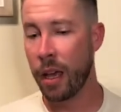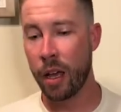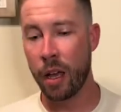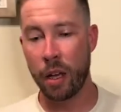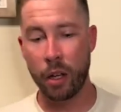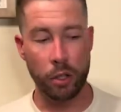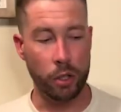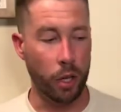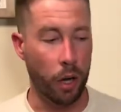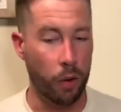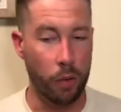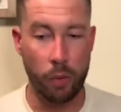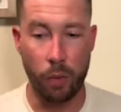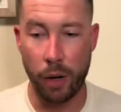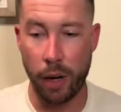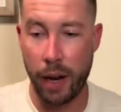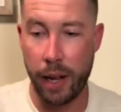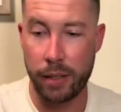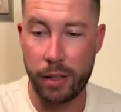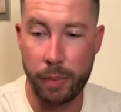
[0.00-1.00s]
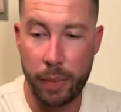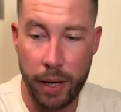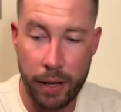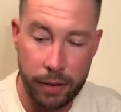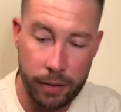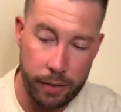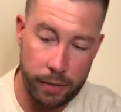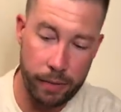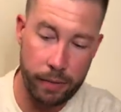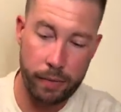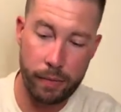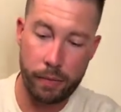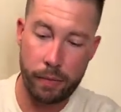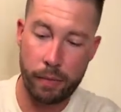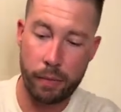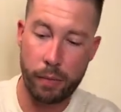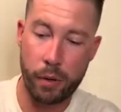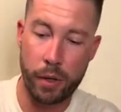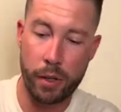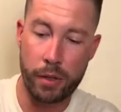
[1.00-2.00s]
So we're going to add some ice.
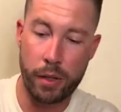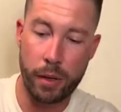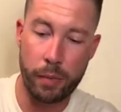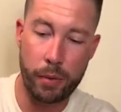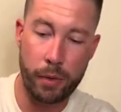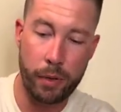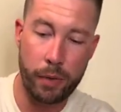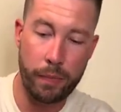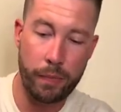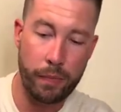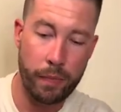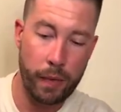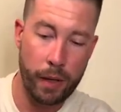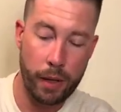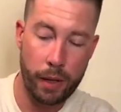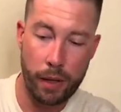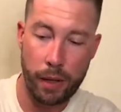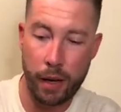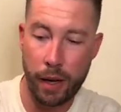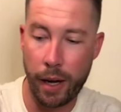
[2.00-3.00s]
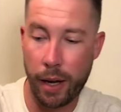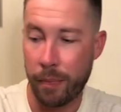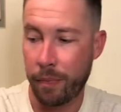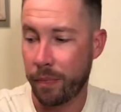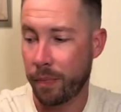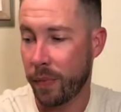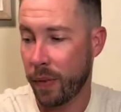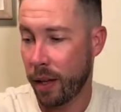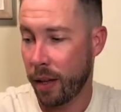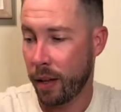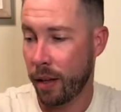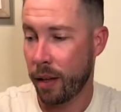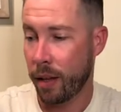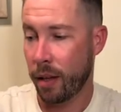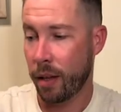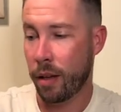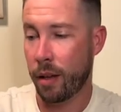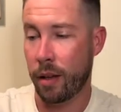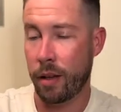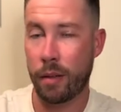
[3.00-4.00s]
Pretty simple, okay?
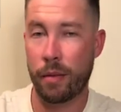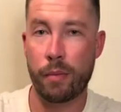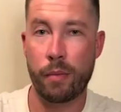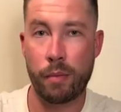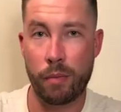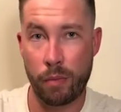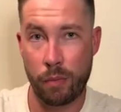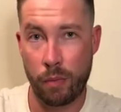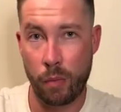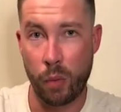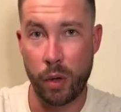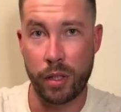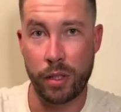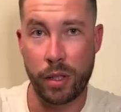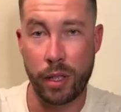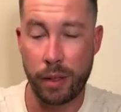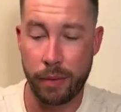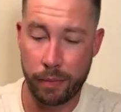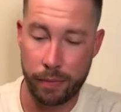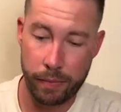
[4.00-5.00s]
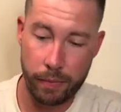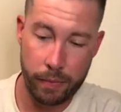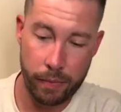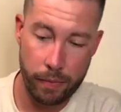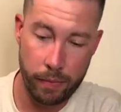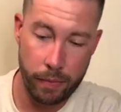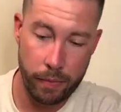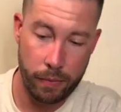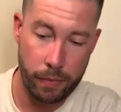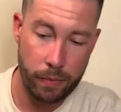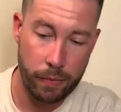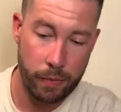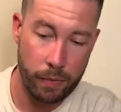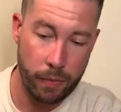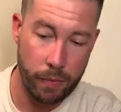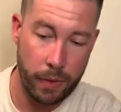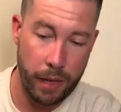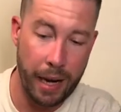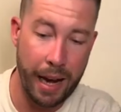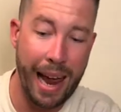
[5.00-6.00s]
Whiskey.
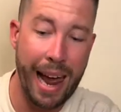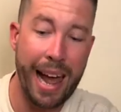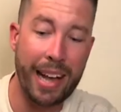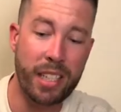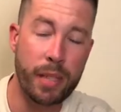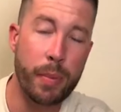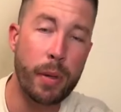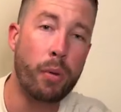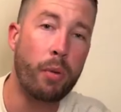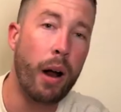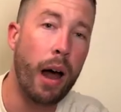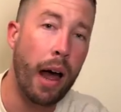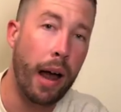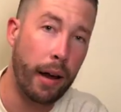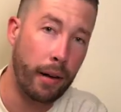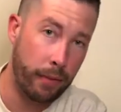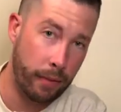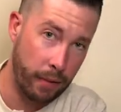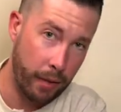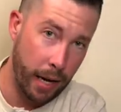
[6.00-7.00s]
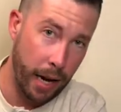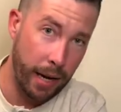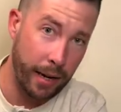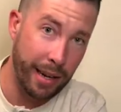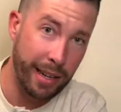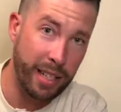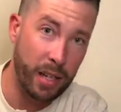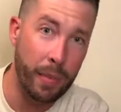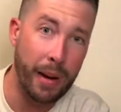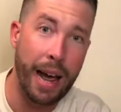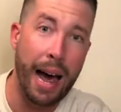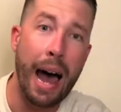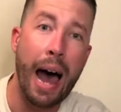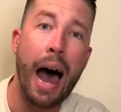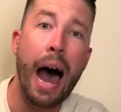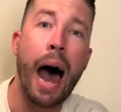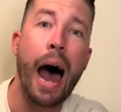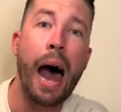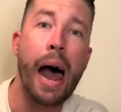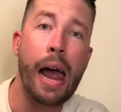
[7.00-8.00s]
And it has to be rye, okay? It needs to be a
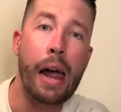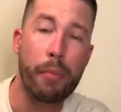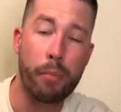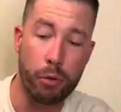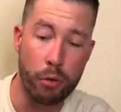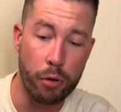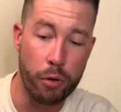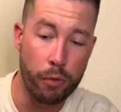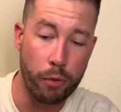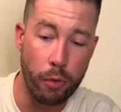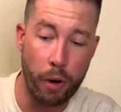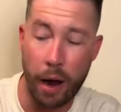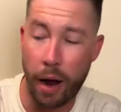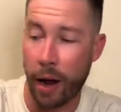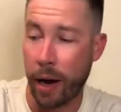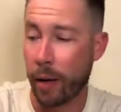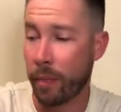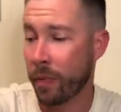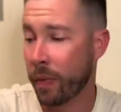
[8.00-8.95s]
high proof rye.